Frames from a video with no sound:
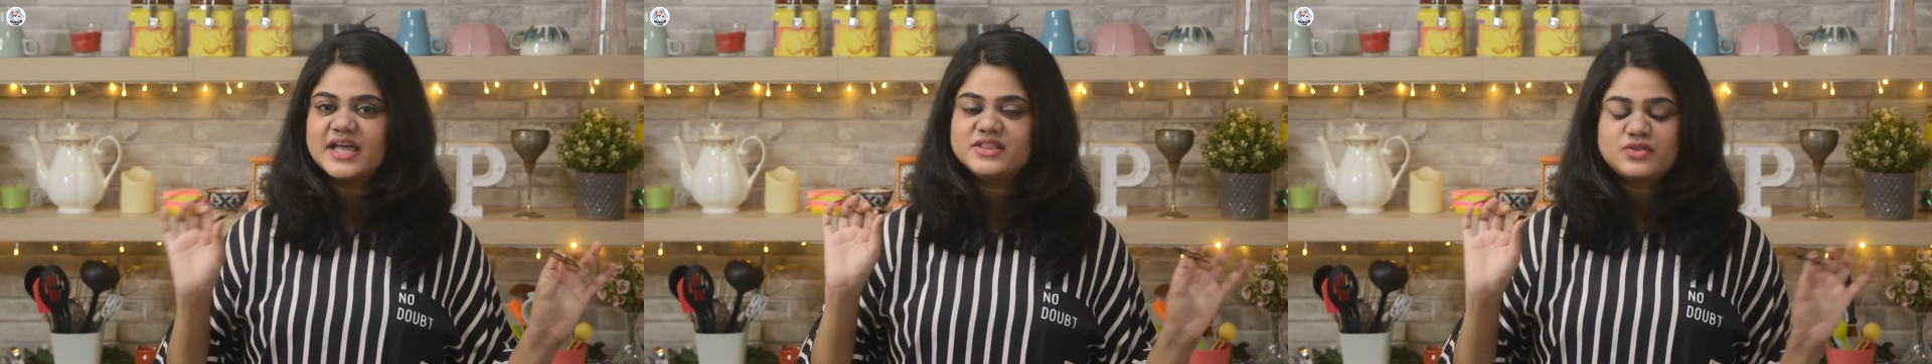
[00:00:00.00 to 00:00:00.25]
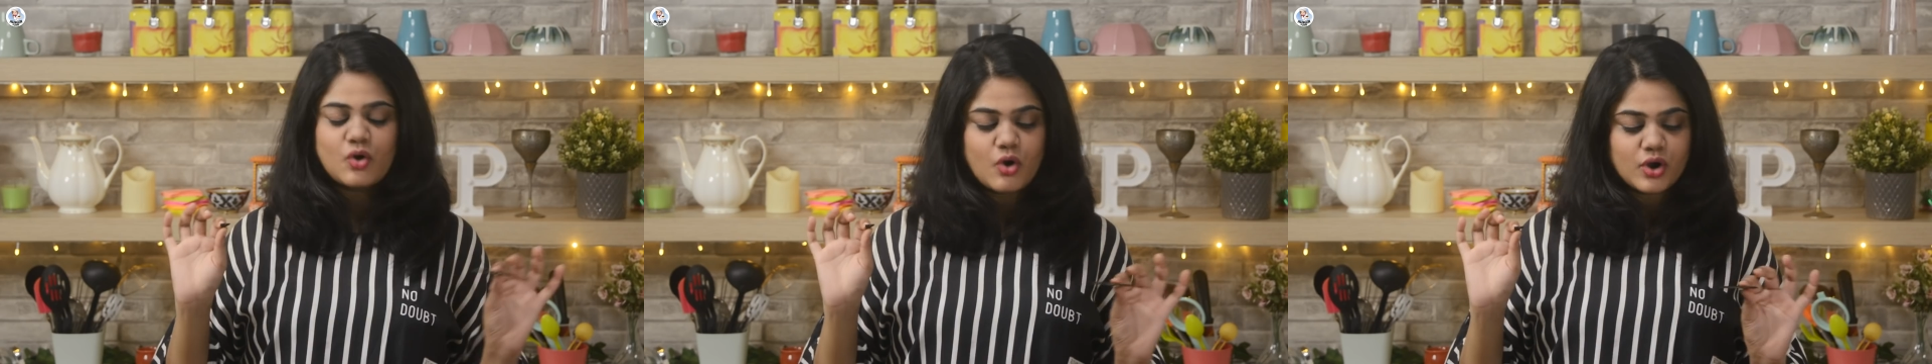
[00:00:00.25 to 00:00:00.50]
I
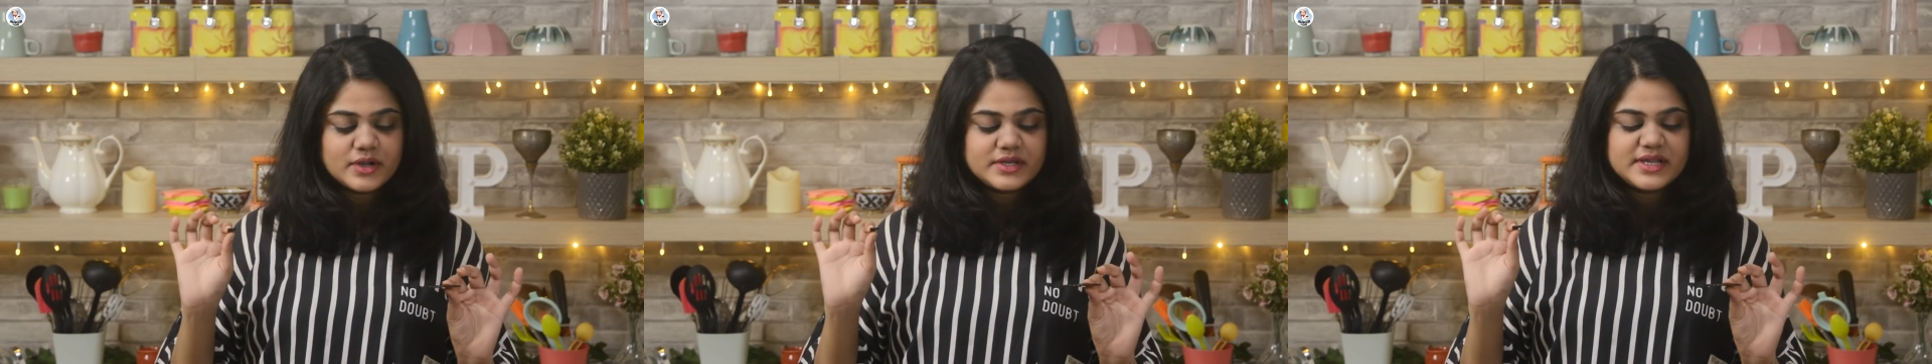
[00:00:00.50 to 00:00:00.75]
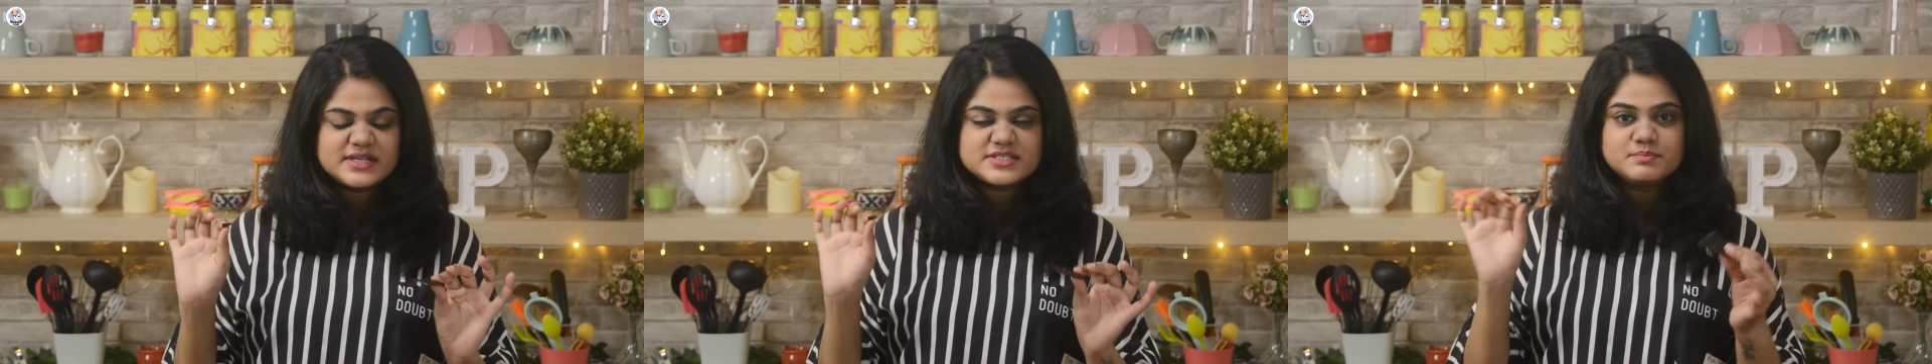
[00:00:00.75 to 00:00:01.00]
thought
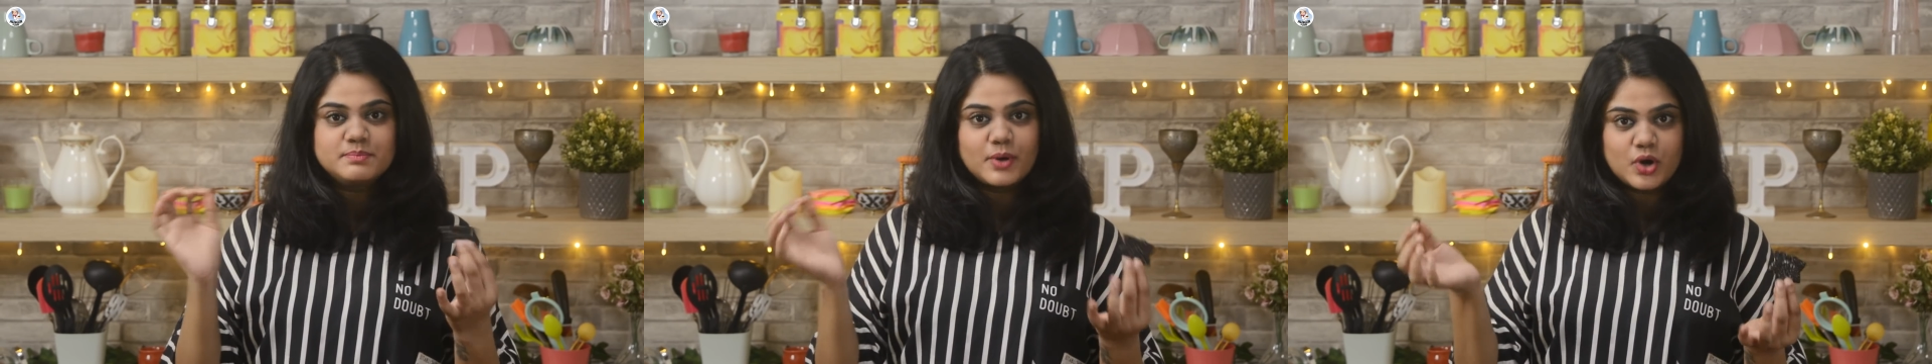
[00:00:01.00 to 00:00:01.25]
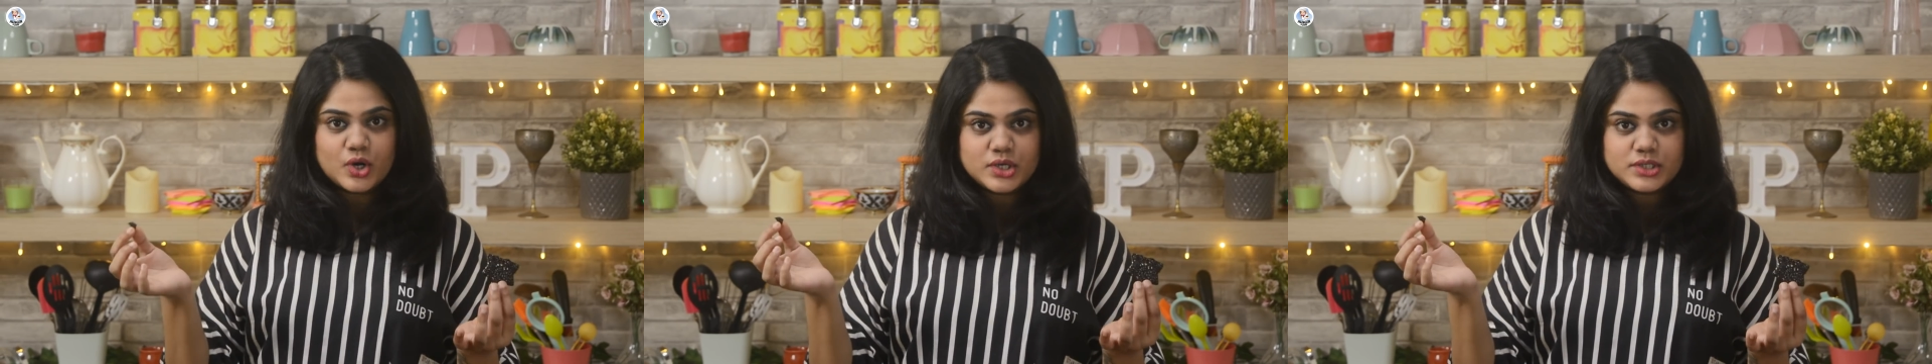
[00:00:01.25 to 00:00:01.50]
it's
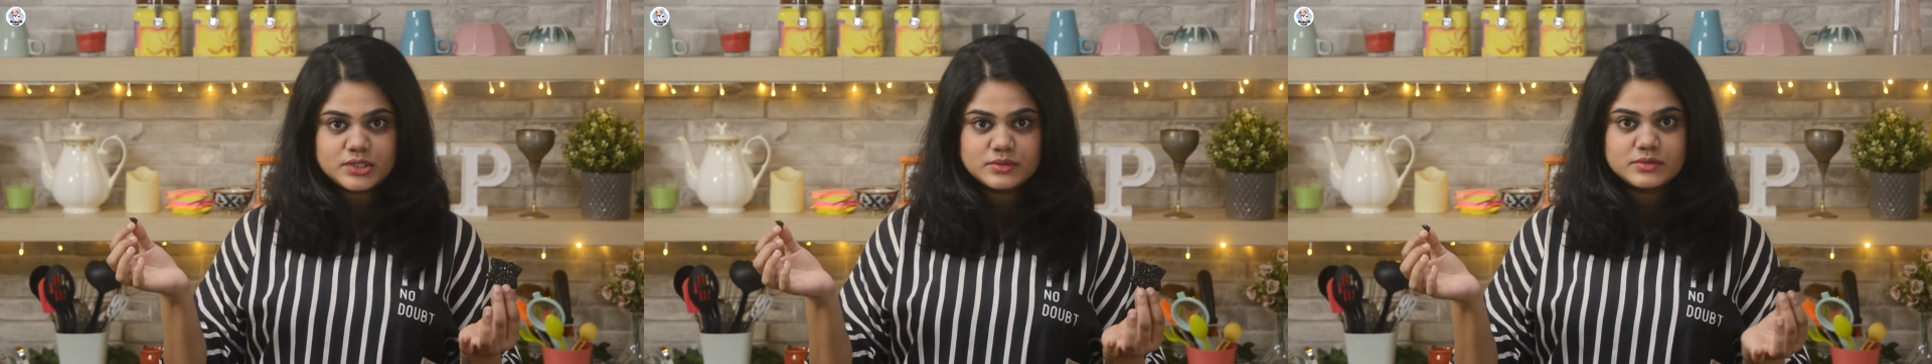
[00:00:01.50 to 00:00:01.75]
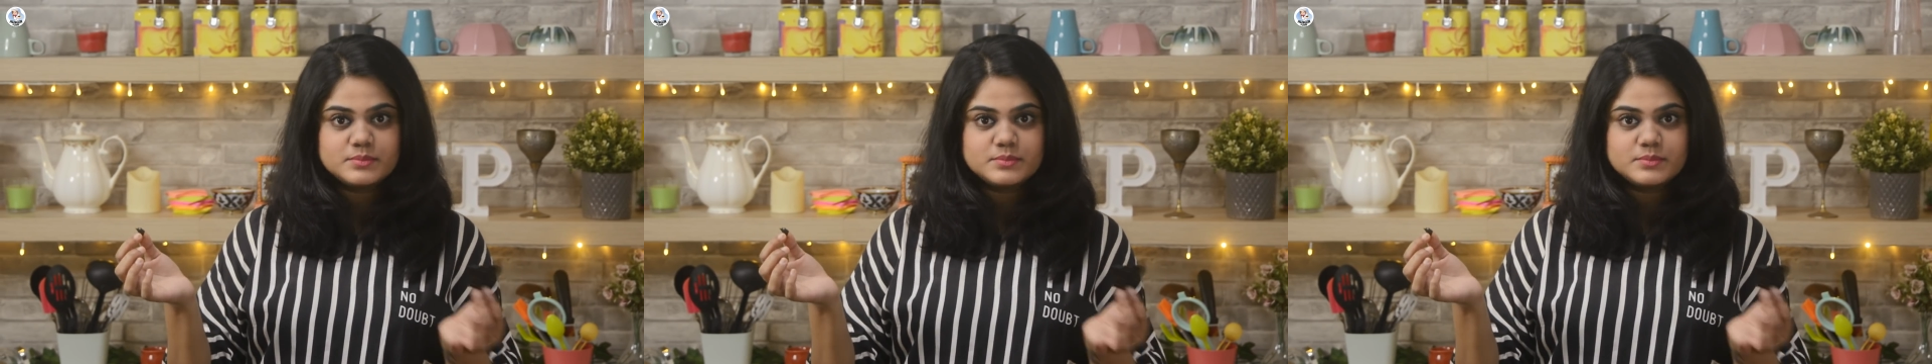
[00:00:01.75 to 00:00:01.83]
burnt